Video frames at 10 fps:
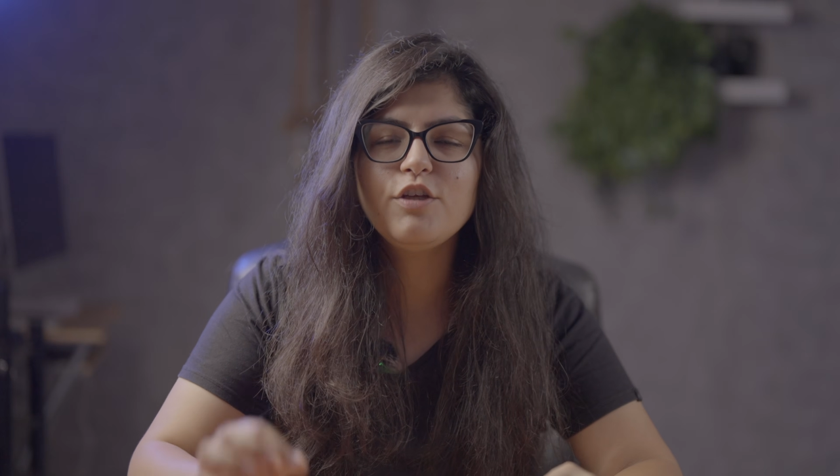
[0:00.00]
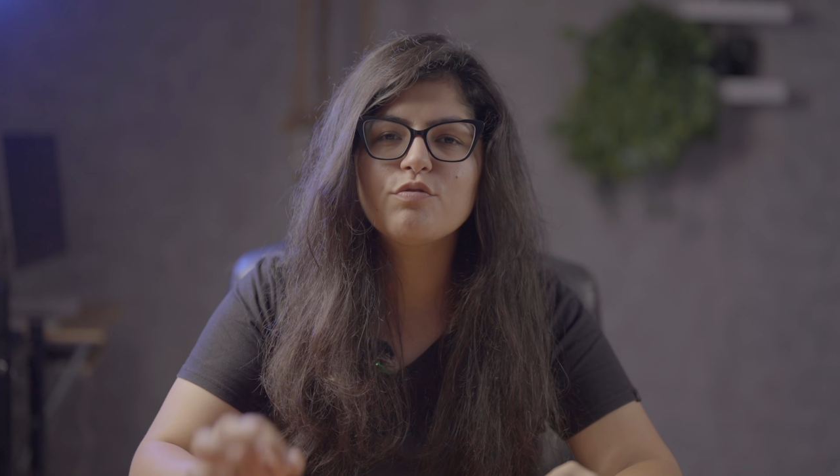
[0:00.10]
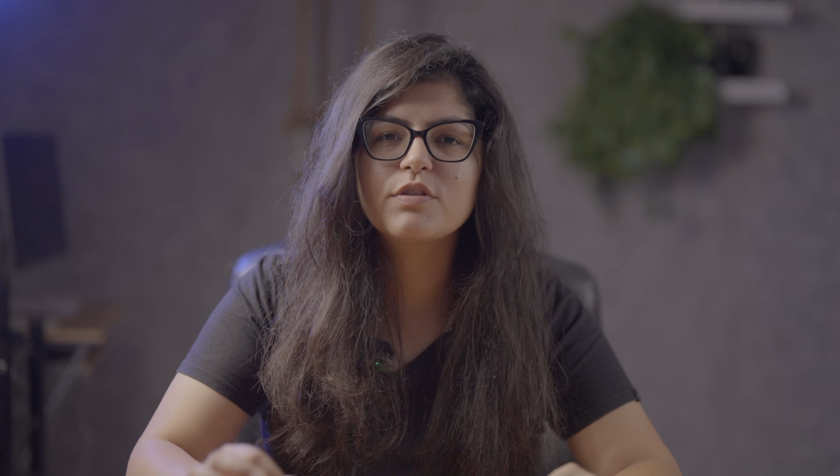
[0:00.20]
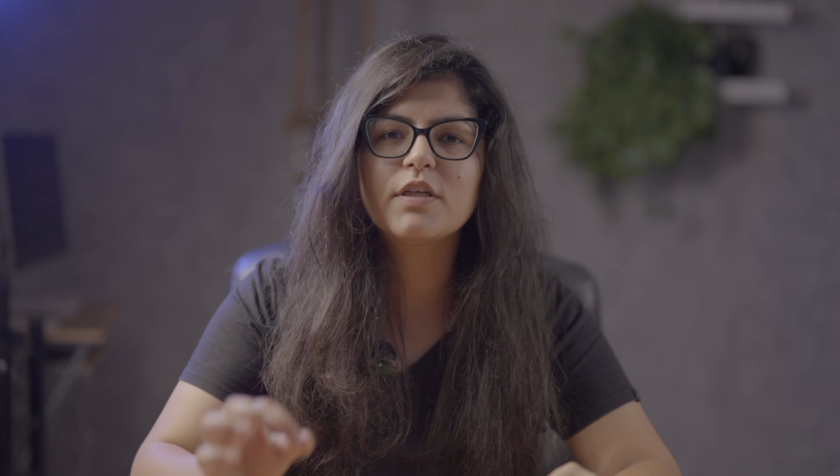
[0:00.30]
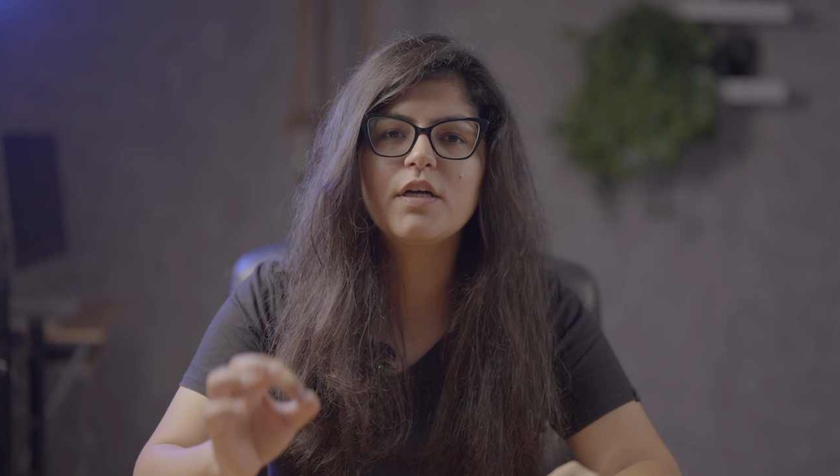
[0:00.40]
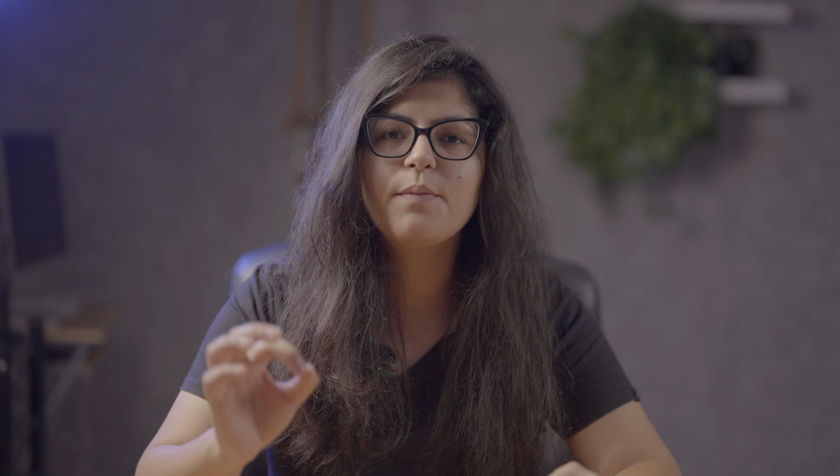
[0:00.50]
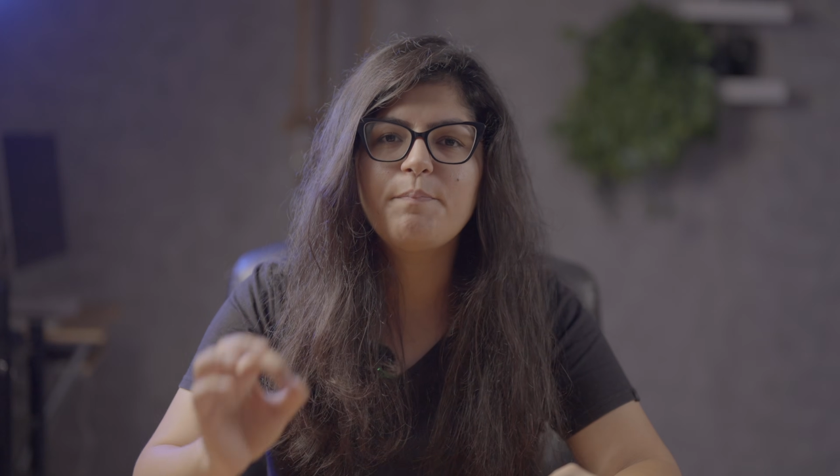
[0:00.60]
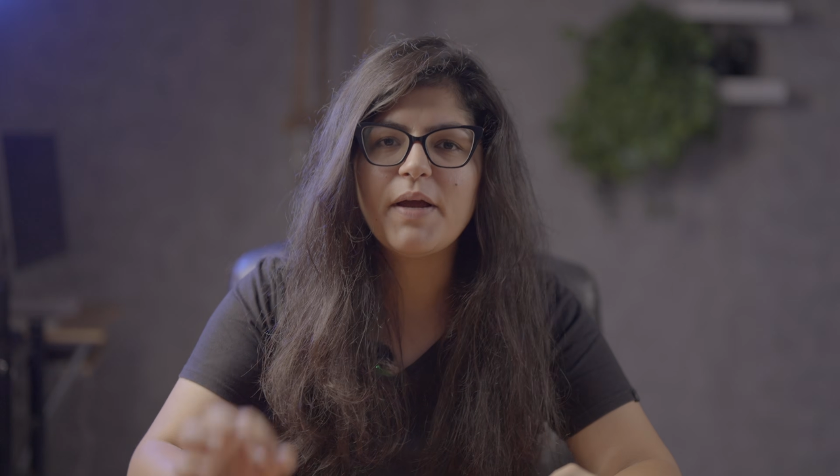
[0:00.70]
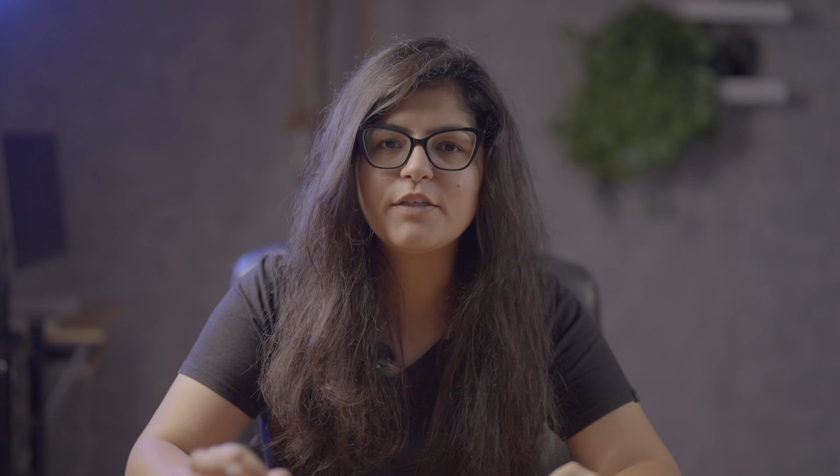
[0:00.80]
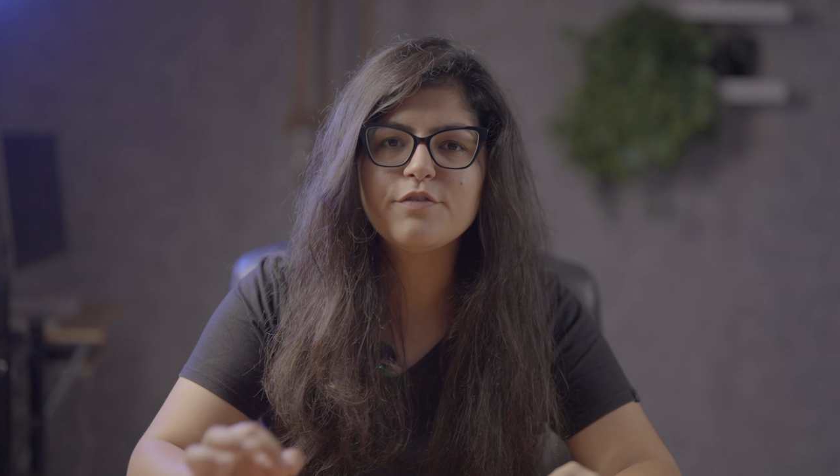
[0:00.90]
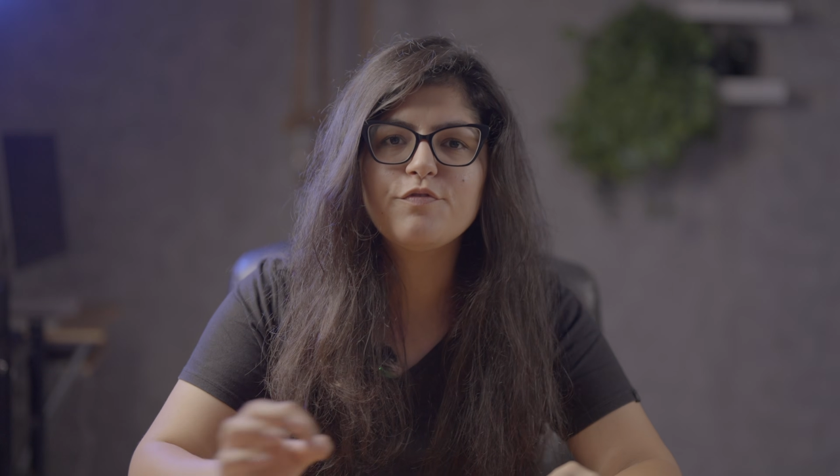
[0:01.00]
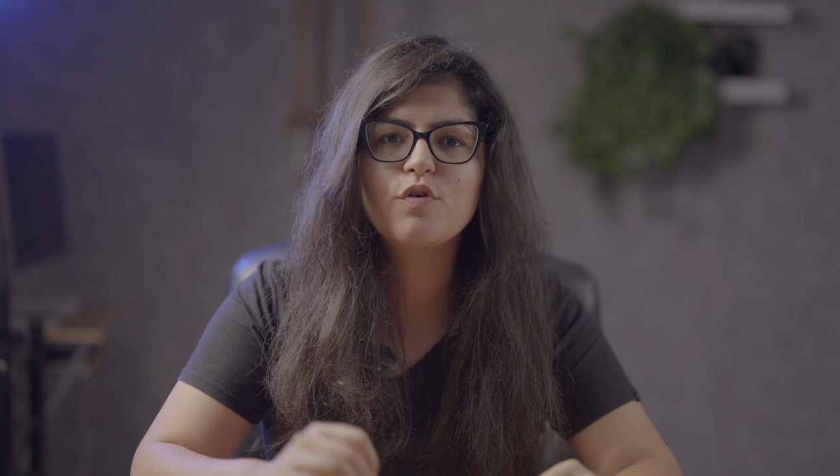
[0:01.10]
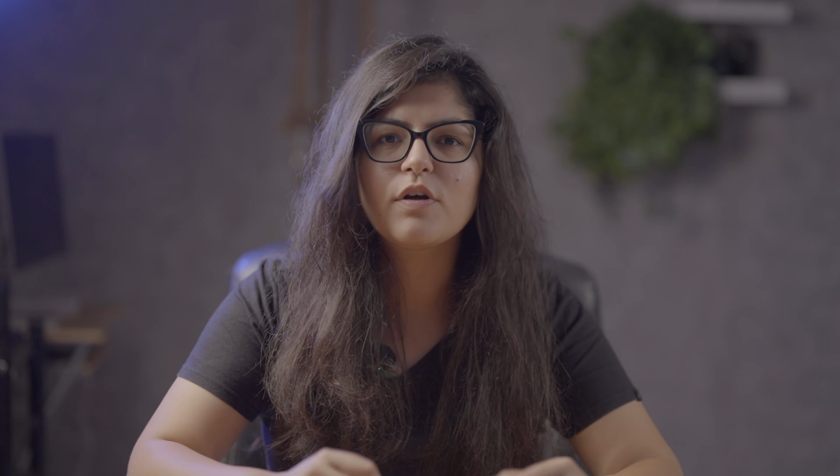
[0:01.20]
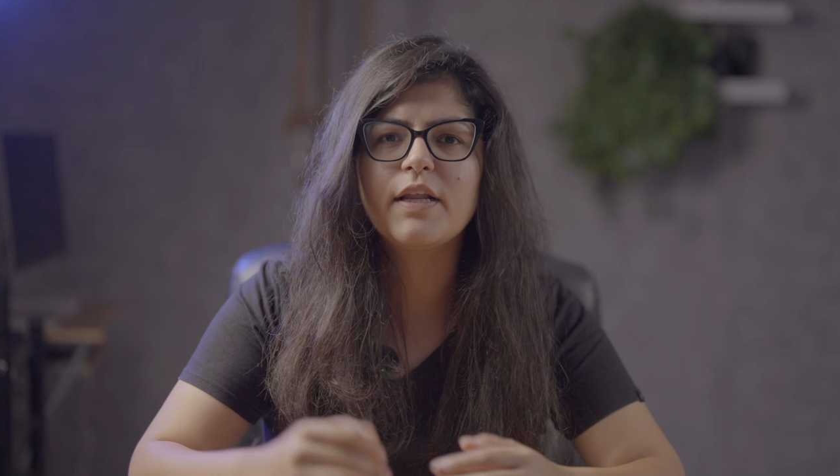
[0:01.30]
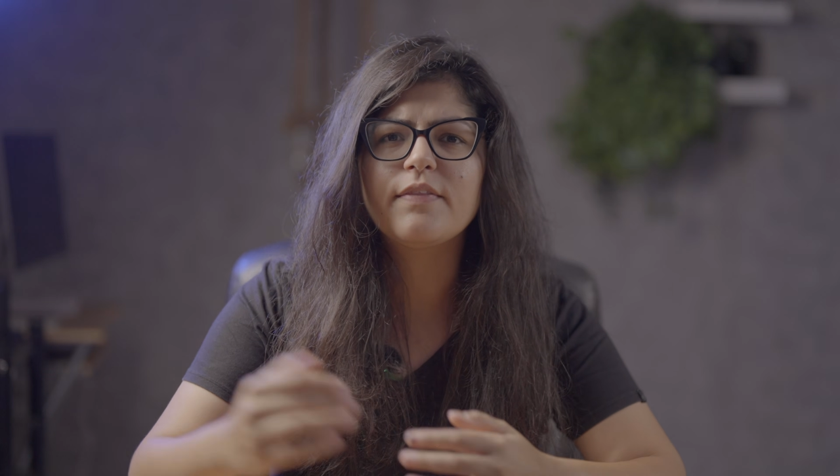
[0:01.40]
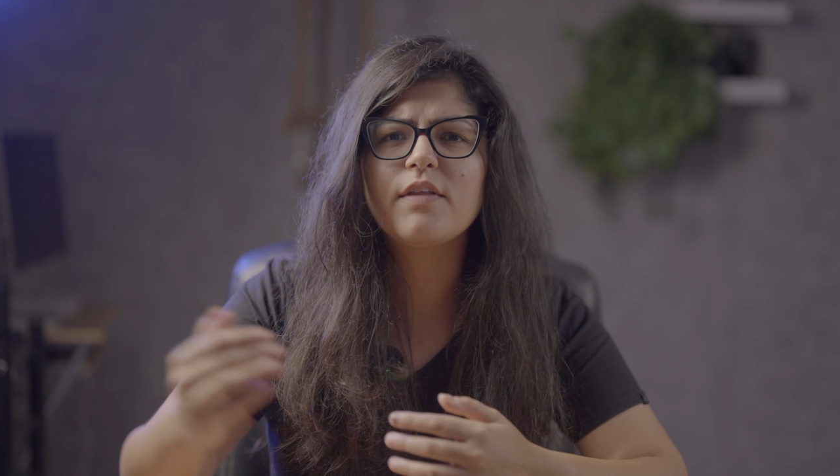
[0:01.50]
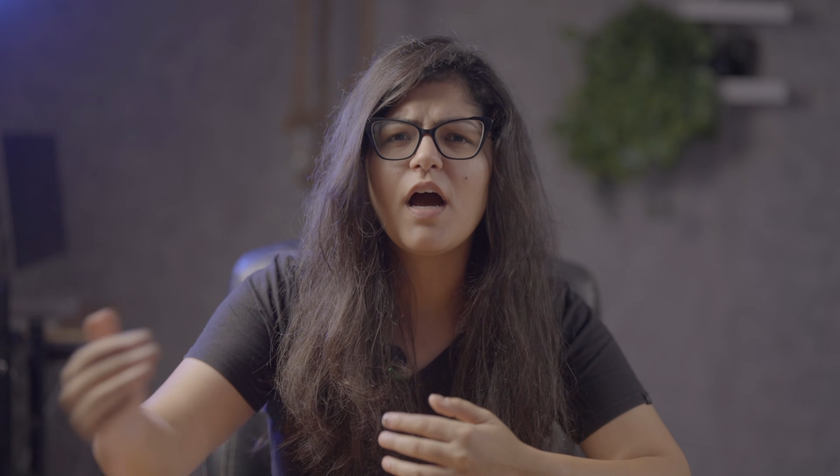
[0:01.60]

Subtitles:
using a better focal length,